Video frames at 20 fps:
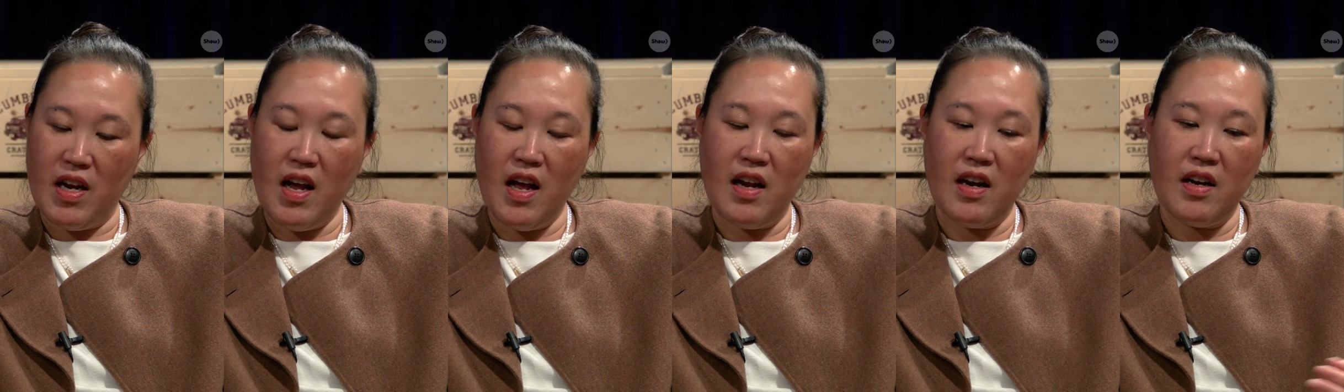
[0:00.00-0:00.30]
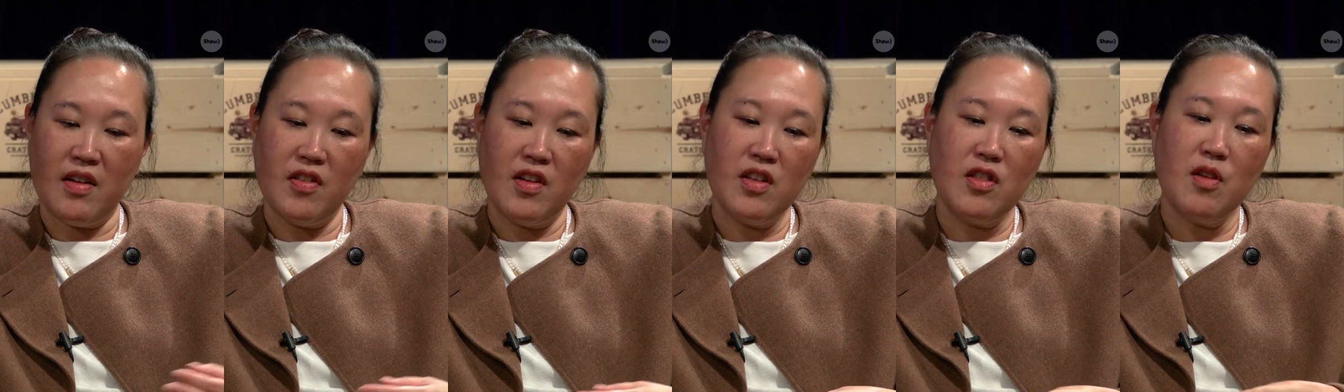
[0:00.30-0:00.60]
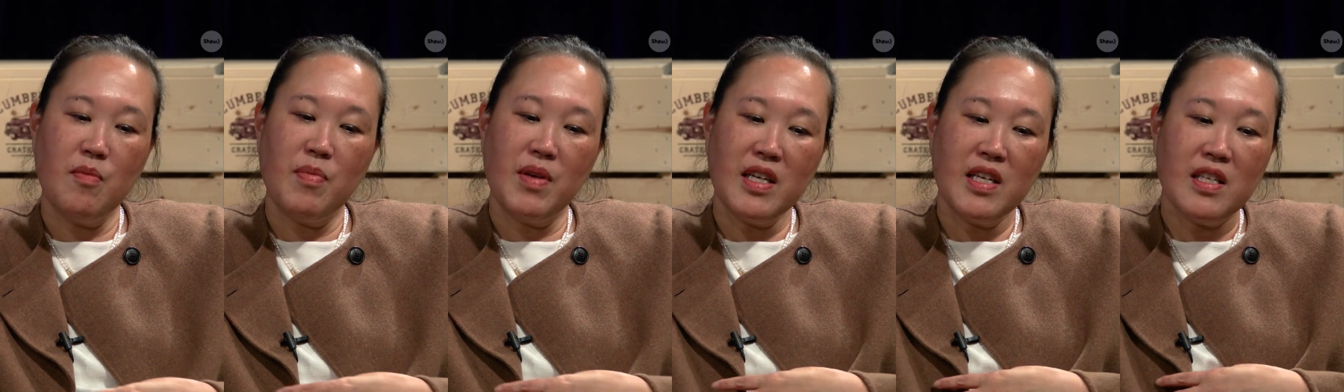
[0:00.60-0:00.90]
And I think the
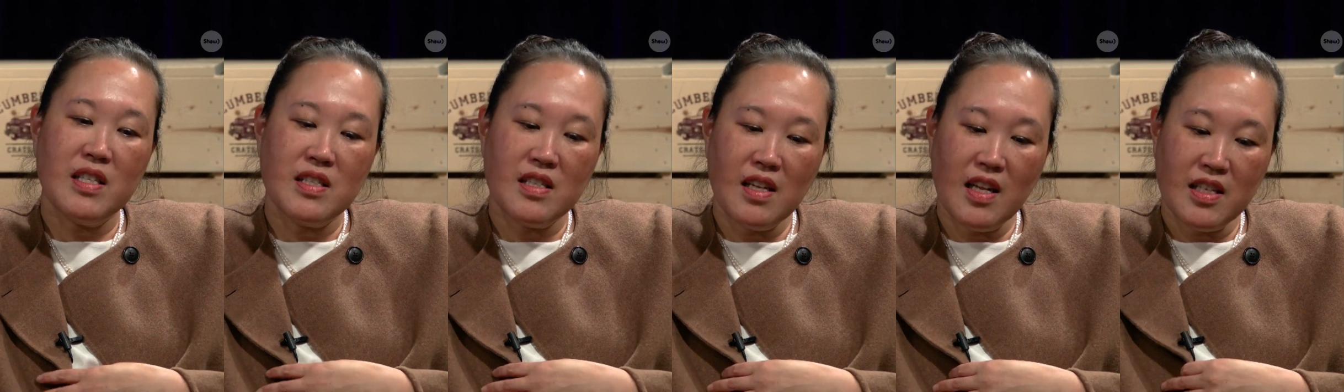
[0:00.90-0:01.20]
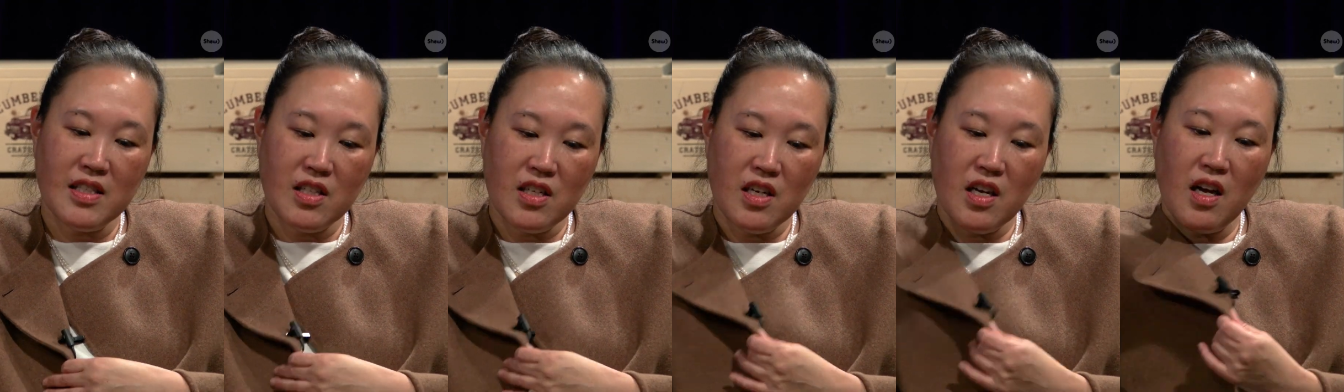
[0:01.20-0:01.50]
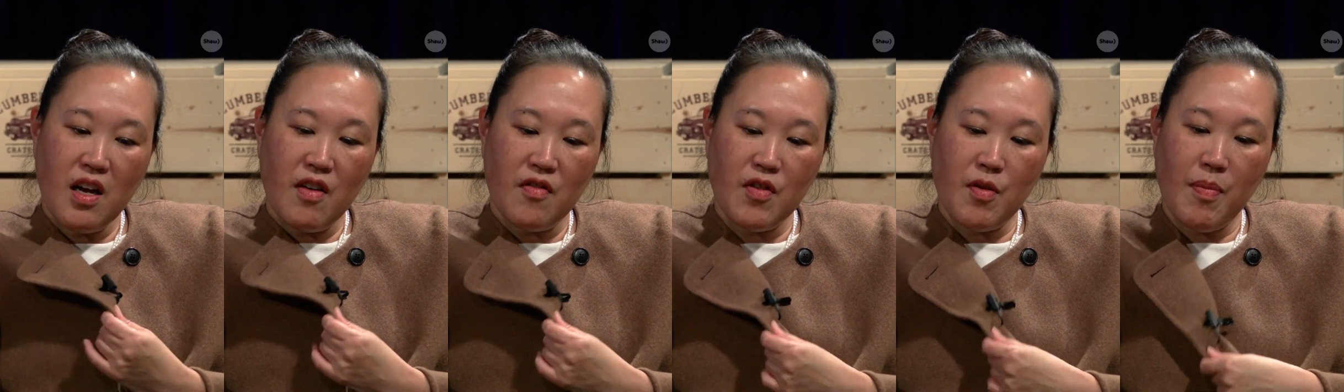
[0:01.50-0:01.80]
biggest lesson
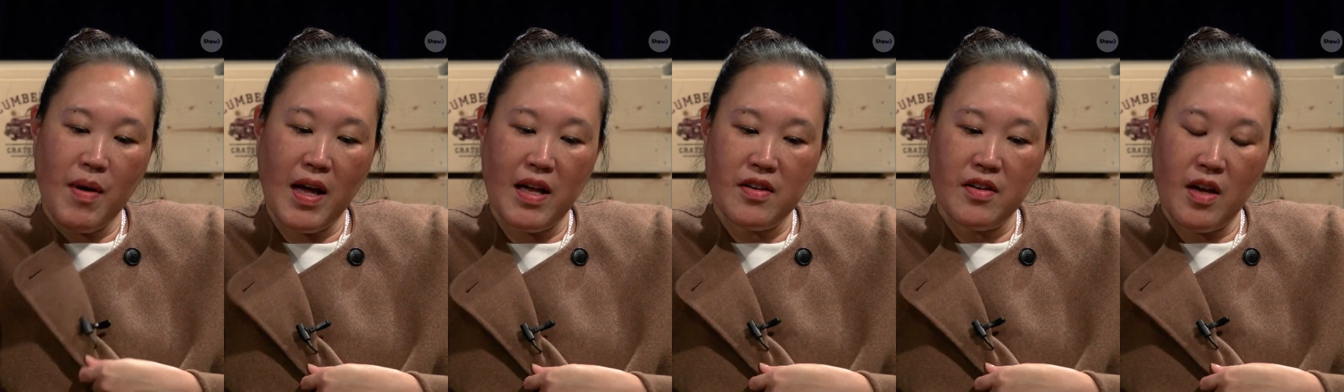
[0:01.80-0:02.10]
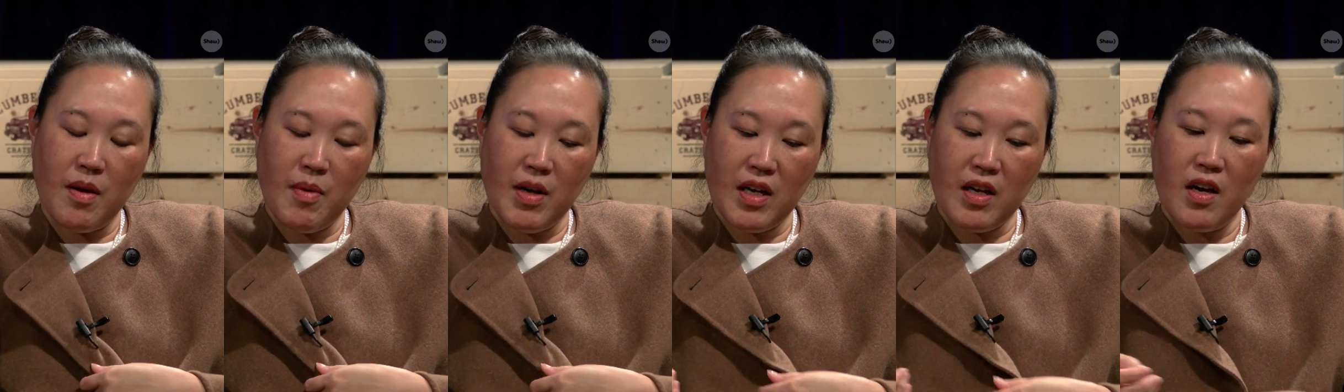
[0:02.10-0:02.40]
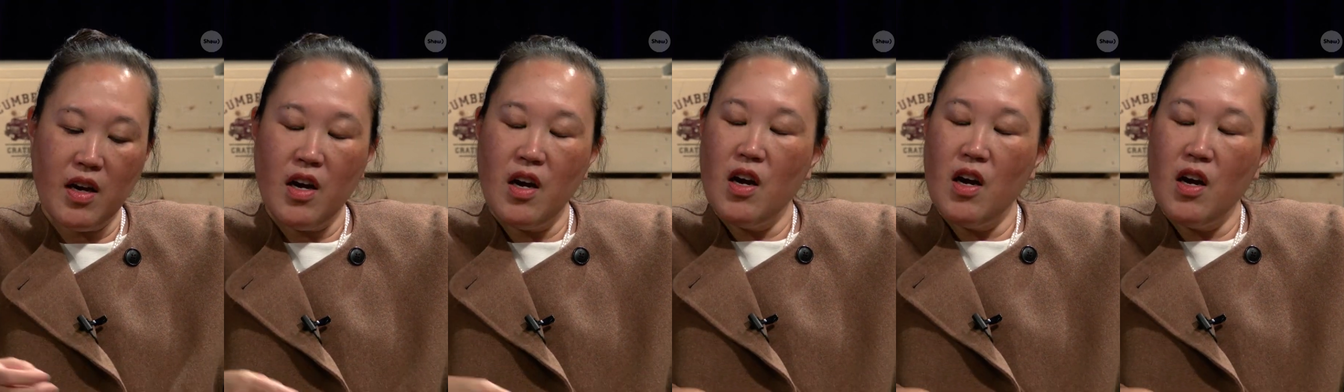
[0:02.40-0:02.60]
of the pandemic